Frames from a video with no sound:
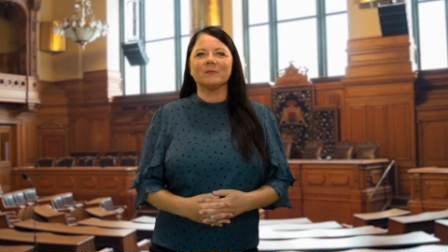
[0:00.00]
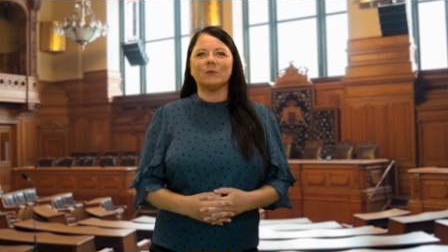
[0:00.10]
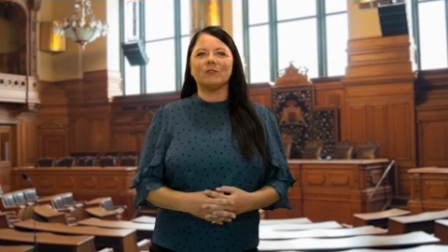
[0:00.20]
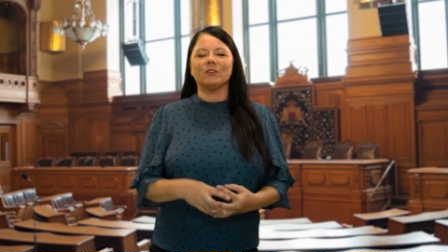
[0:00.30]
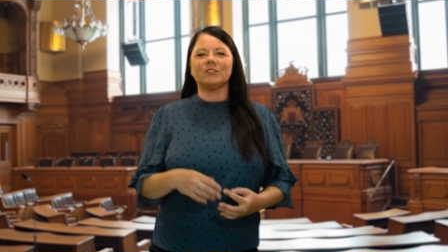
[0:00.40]

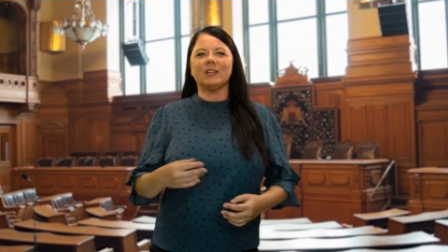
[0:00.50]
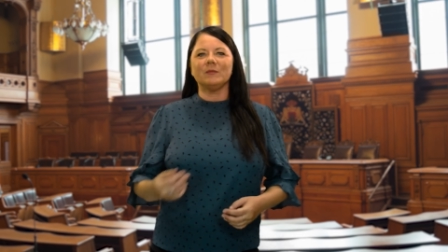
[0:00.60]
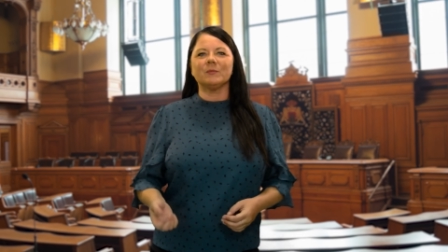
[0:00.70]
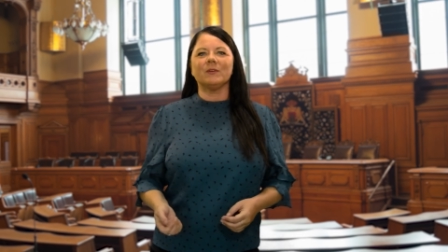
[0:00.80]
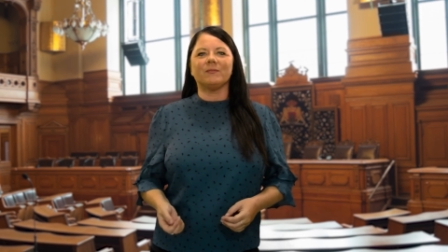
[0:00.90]
We've got
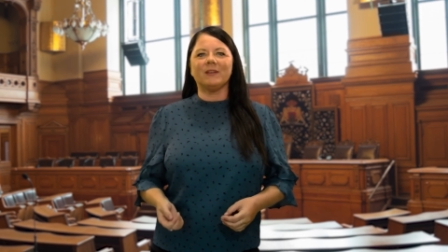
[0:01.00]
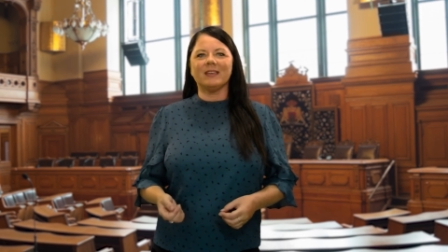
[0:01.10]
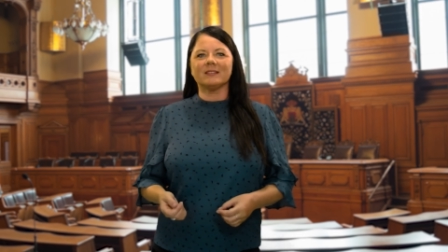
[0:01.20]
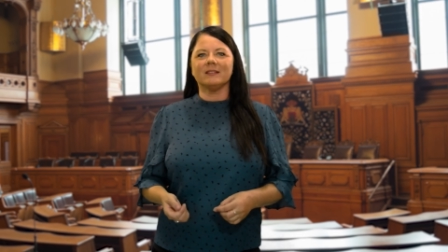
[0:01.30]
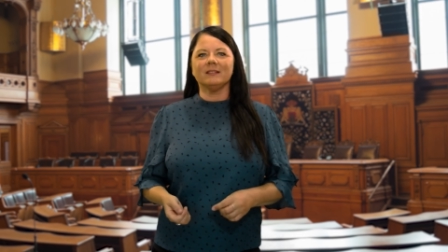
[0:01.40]
James
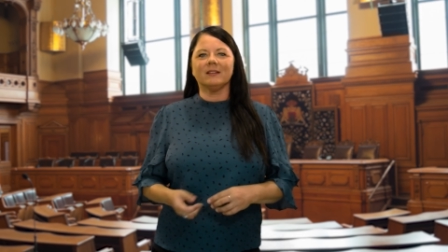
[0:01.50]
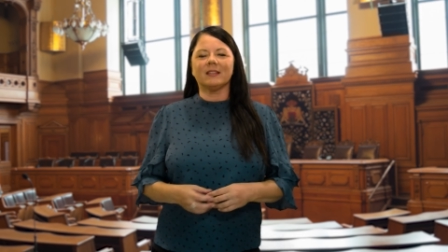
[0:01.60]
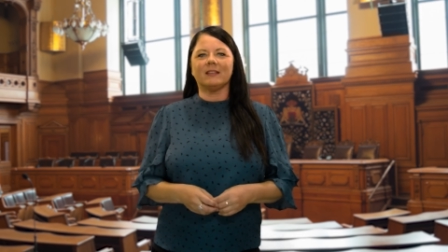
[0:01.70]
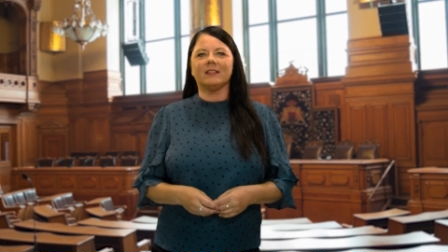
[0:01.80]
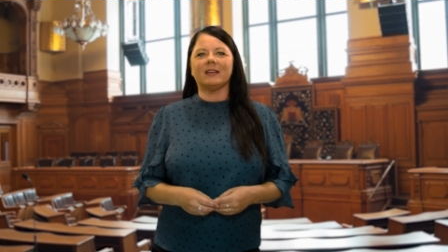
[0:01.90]
McPherson,
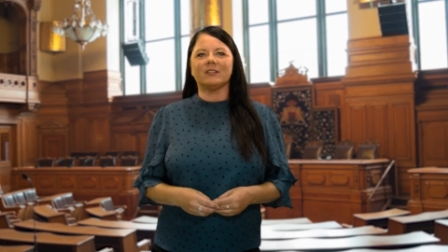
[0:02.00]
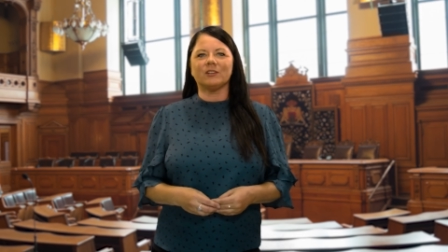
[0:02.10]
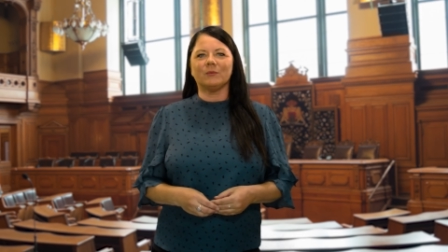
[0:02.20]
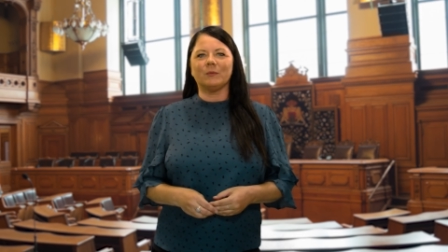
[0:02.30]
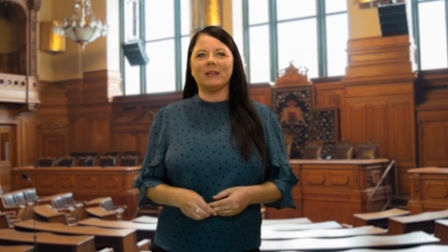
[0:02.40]
that
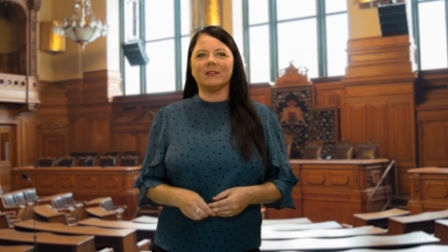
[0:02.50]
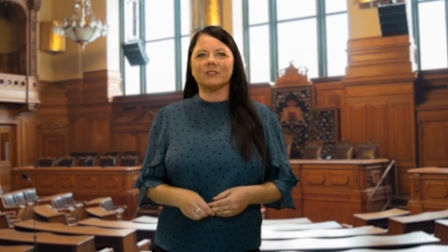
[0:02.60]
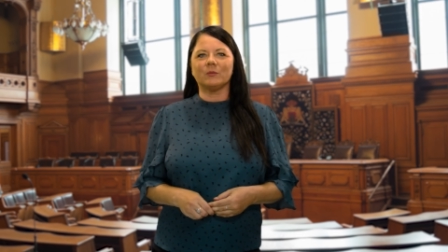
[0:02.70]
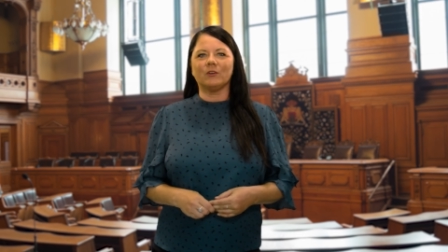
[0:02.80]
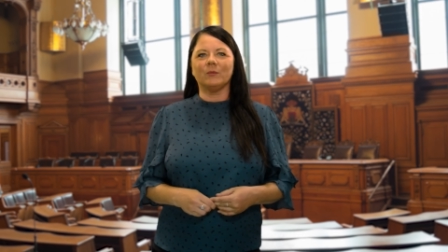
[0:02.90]
show will be out
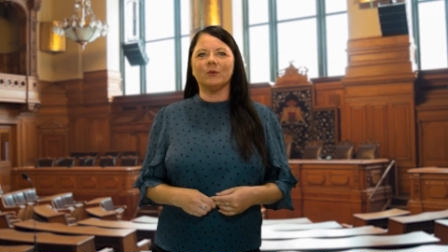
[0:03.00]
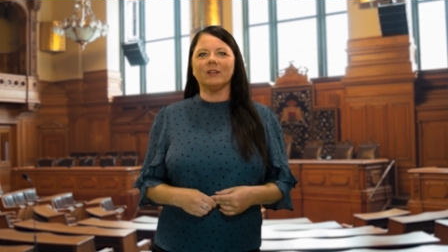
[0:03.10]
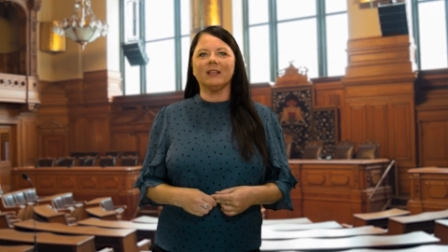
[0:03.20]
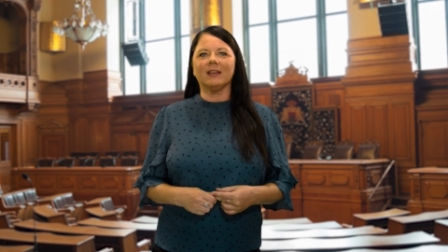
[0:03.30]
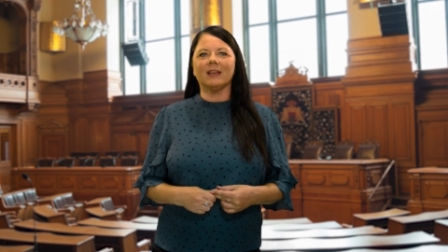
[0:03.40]
tomorrow
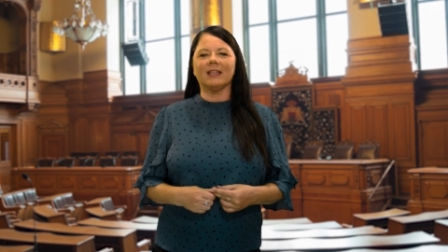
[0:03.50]
morning.